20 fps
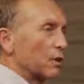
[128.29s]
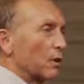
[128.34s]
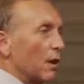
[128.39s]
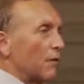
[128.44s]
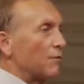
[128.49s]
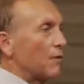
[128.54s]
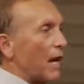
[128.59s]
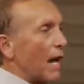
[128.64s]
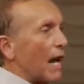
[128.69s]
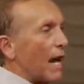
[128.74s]
I'd
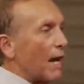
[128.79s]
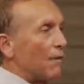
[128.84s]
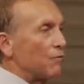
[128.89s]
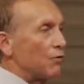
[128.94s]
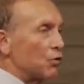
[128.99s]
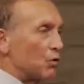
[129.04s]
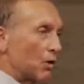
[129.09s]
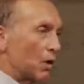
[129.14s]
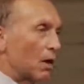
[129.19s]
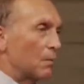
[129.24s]
love to
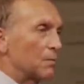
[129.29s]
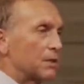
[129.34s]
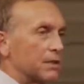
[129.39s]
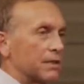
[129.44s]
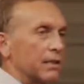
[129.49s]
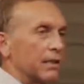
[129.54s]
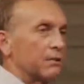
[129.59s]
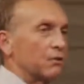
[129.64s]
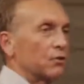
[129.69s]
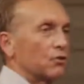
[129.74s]
have you come
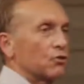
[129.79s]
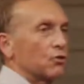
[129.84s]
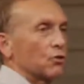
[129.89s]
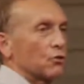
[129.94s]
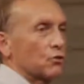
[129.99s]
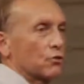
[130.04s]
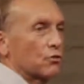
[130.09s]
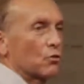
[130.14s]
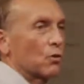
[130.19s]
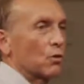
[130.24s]
attend the
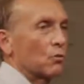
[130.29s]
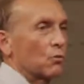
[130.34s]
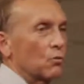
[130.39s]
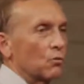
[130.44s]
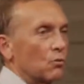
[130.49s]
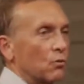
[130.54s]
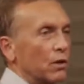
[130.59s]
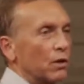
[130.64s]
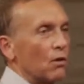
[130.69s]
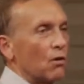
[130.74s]
church where
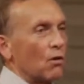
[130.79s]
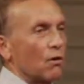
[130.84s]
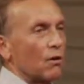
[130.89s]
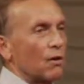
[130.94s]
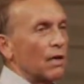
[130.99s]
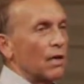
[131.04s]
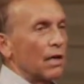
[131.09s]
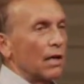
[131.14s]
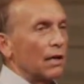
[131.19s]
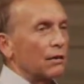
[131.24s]
we
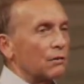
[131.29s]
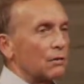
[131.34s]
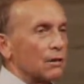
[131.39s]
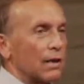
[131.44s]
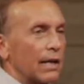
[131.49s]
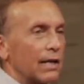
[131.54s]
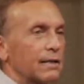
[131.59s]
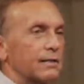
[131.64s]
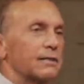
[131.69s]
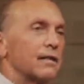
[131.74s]
are. And
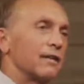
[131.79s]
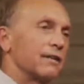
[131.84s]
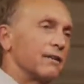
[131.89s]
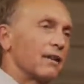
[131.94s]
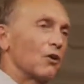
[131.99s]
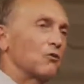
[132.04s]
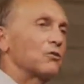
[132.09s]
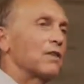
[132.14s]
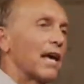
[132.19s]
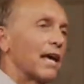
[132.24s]
the lady said,
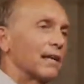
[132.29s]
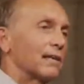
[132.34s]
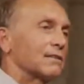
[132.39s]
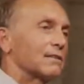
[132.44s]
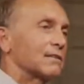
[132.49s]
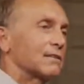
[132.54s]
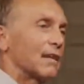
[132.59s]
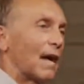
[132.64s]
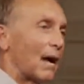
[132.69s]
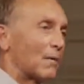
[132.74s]
no,
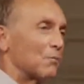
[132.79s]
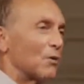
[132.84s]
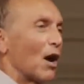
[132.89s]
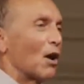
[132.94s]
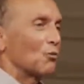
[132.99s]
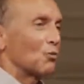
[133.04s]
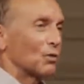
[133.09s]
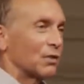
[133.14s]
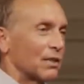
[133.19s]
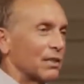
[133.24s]
thanks. I'm
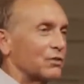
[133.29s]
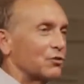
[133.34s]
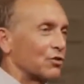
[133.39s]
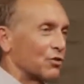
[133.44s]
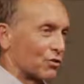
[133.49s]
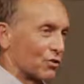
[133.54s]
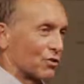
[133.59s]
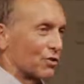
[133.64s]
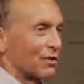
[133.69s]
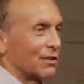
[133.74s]
not
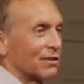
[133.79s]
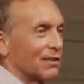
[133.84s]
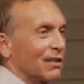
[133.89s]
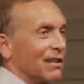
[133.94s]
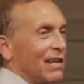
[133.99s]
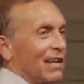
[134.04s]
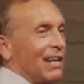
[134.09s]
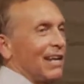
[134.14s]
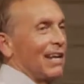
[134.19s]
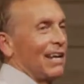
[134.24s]
religious.
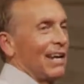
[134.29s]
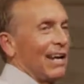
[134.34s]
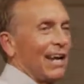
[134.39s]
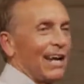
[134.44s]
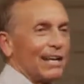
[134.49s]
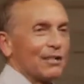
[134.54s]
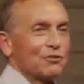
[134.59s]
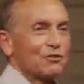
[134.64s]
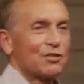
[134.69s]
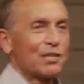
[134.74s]

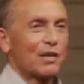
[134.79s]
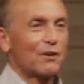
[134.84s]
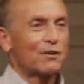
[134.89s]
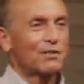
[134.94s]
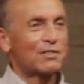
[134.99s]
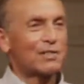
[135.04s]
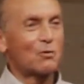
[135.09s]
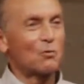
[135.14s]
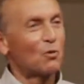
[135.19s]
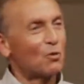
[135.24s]
And
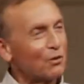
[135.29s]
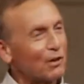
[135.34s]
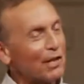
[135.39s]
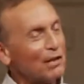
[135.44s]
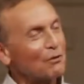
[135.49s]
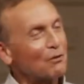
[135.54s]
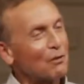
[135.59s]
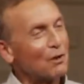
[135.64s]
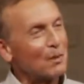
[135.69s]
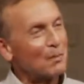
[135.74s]
Sherry said, well,
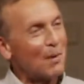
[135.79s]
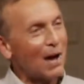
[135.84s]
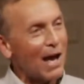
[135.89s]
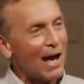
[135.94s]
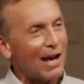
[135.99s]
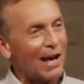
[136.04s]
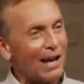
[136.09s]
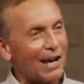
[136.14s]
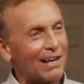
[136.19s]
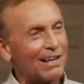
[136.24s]
neither am
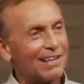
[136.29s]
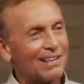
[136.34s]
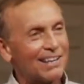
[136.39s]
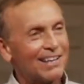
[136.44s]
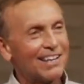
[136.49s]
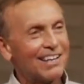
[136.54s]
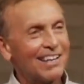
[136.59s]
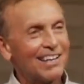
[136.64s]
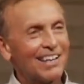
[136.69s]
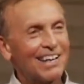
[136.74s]
I.
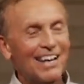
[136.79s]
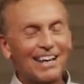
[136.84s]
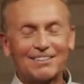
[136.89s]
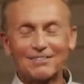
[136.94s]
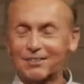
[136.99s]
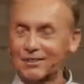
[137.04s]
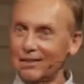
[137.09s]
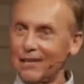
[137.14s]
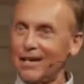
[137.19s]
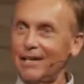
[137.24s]

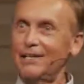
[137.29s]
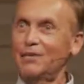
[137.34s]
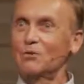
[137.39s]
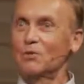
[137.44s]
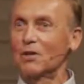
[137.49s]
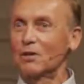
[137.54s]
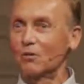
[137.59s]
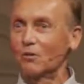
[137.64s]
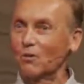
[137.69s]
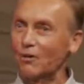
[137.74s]
And the
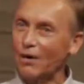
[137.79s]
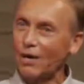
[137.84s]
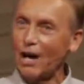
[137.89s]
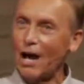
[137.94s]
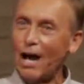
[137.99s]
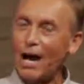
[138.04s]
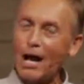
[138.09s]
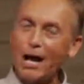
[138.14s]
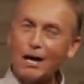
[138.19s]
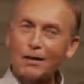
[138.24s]
lady went,
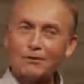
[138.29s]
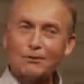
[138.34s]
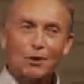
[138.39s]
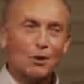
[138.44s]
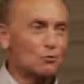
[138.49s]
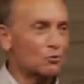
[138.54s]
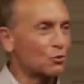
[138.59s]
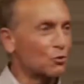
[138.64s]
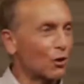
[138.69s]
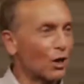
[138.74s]
I
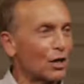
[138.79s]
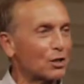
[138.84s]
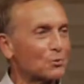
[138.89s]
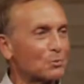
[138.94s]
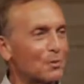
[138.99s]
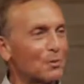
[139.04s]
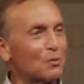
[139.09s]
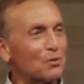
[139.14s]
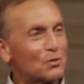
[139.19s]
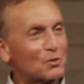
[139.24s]
thought your
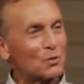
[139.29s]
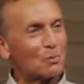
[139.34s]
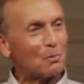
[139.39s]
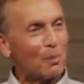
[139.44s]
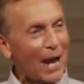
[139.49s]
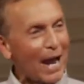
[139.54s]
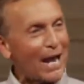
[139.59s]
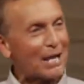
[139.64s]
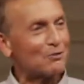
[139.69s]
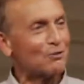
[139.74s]
husband was
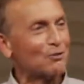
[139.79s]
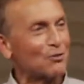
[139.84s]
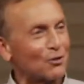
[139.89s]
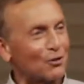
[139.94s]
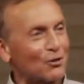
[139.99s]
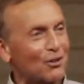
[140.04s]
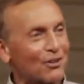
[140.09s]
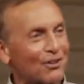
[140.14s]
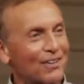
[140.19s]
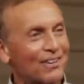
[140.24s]
a
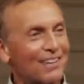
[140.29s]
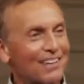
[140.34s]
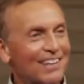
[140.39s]
pastor.